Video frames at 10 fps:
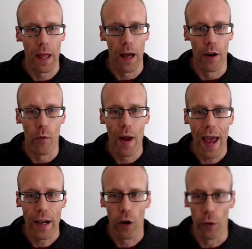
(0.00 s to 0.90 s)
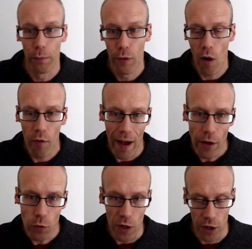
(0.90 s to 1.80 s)
array called
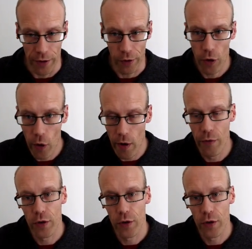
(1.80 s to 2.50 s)
profiles, which are the current